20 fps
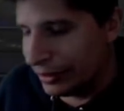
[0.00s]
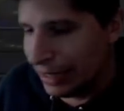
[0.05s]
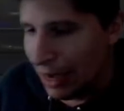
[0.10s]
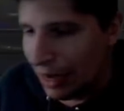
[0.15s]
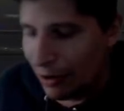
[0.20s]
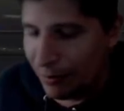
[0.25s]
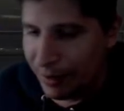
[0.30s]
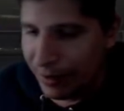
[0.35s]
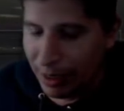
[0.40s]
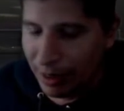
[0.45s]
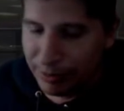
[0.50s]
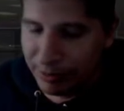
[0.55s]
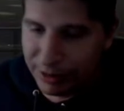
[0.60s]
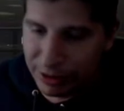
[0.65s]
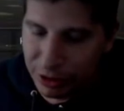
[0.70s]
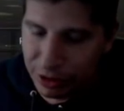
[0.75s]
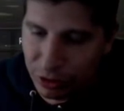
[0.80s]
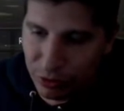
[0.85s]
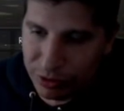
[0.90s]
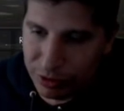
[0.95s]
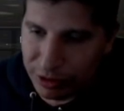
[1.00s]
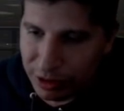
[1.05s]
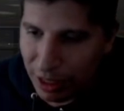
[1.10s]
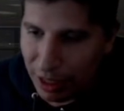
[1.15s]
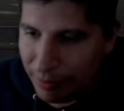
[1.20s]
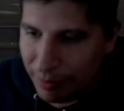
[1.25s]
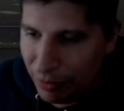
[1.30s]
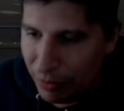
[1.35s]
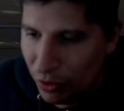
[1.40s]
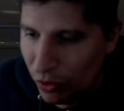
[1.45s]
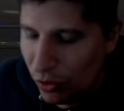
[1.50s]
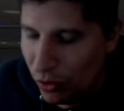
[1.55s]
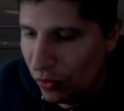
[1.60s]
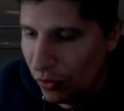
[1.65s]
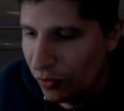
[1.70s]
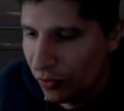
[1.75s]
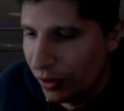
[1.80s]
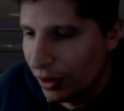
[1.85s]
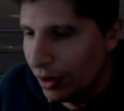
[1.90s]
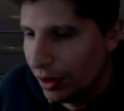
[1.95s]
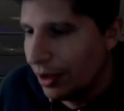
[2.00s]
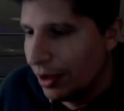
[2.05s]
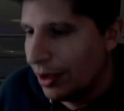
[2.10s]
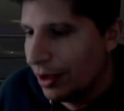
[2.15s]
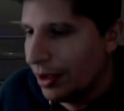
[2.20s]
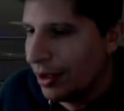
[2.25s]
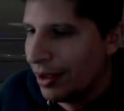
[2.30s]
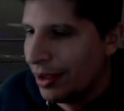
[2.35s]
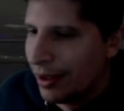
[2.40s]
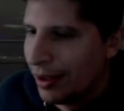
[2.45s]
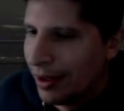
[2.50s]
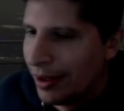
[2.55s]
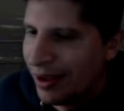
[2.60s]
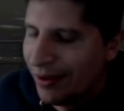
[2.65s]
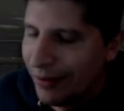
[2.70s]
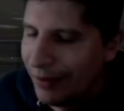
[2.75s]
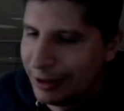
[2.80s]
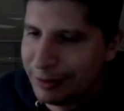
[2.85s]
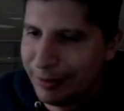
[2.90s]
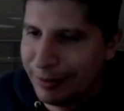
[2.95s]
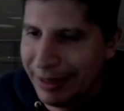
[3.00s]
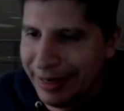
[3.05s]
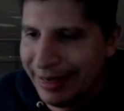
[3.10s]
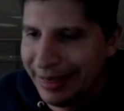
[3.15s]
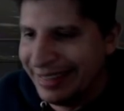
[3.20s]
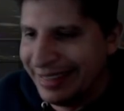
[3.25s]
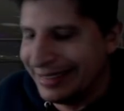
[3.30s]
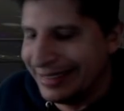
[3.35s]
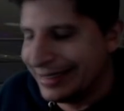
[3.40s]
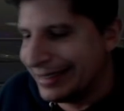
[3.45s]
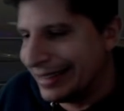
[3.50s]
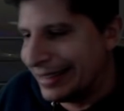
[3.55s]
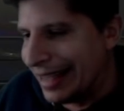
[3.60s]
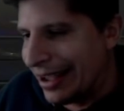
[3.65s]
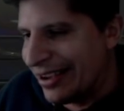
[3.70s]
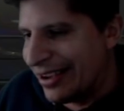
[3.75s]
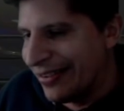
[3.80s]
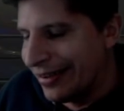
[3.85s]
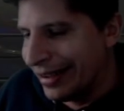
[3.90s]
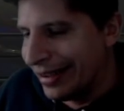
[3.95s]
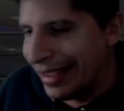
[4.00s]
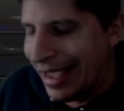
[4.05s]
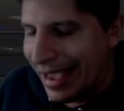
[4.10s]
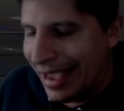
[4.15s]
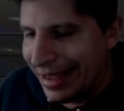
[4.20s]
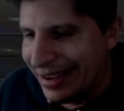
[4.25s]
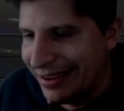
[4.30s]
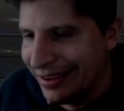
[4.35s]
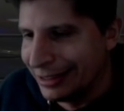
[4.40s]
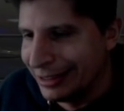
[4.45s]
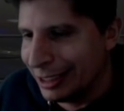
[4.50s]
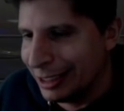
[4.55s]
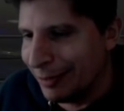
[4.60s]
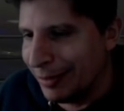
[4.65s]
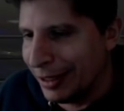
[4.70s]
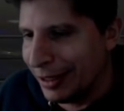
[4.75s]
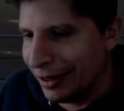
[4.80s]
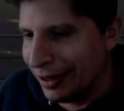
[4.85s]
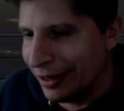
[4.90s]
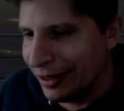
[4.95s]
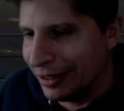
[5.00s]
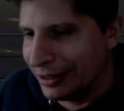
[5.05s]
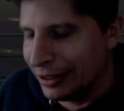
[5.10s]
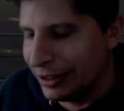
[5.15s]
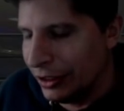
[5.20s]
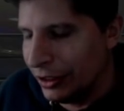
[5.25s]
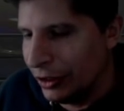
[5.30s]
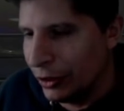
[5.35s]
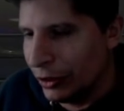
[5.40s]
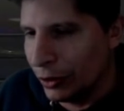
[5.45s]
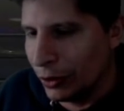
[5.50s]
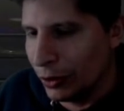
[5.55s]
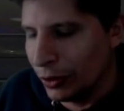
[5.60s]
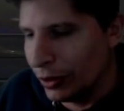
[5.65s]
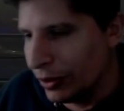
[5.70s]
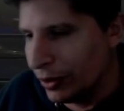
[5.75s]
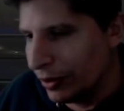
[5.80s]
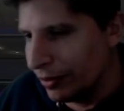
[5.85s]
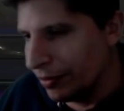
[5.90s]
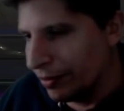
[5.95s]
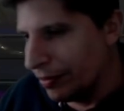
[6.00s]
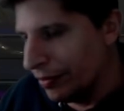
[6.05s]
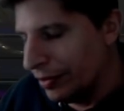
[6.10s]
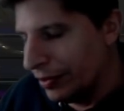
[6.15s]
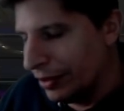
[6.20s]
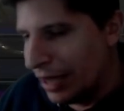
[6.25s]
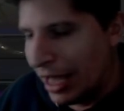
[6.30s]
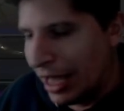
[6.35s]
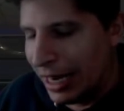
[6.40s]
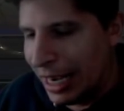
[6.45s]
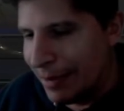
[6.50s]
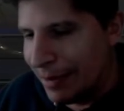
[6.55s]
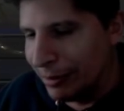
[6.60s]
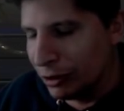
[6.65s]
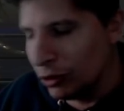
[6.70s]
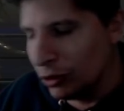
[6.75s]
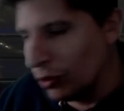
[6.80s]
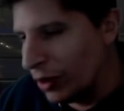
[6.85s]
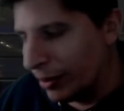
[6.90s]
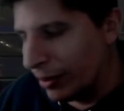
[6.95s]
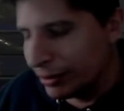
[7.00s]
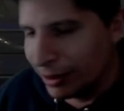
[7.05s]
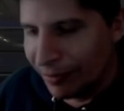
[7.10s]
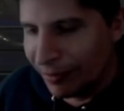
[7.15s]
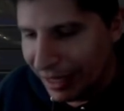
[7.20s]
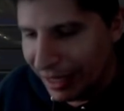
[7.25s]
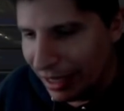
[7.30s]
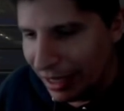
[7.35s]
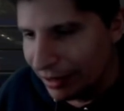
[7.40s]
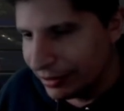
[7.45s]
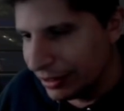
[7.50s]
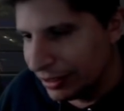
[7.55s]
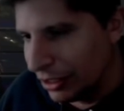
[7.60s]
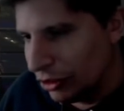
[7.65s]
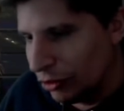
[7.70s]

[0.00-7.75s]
now it becomes a 2-slot move, which means now you really can't use it because you're not able to equip something else that